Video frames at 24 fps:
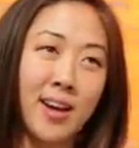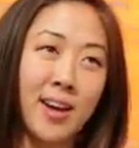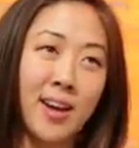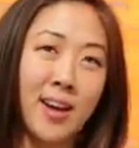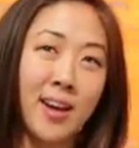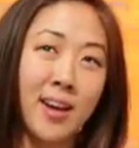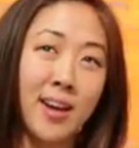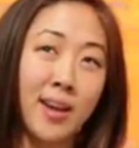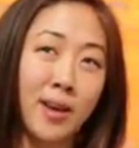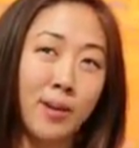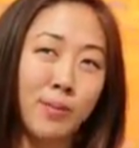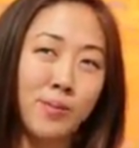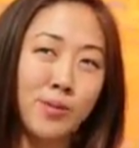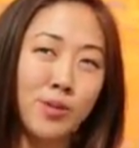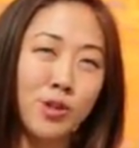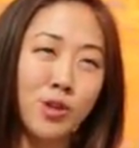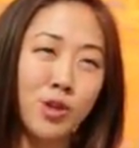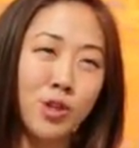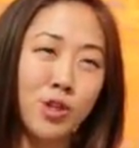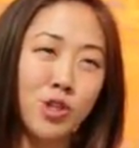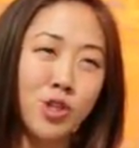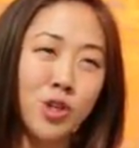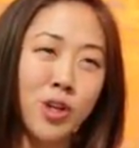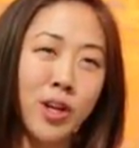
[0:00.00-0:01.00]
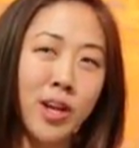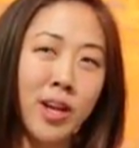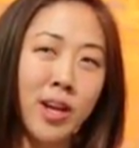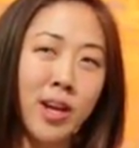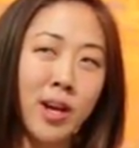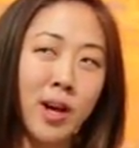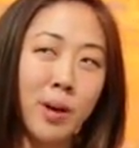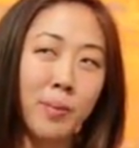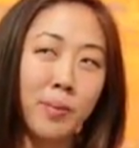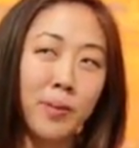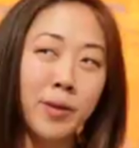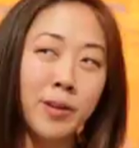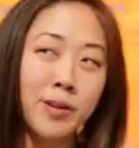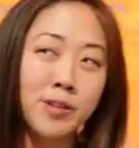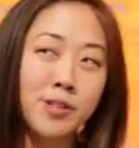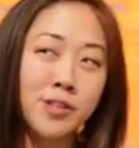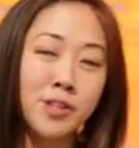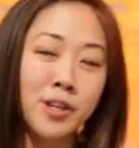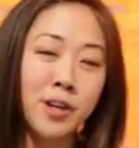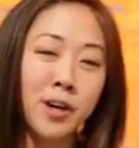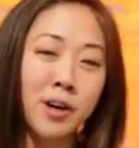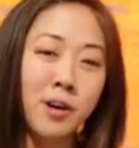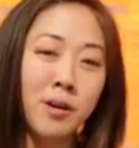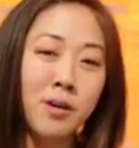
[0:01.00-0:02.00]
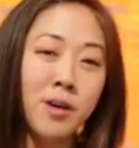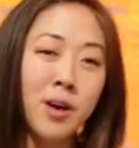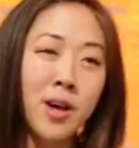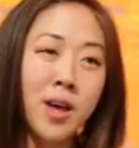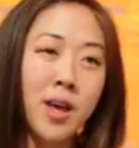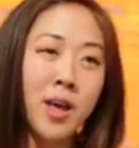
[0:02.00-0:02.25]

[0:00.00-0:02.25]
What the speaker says: a hip surgery a couple years ago.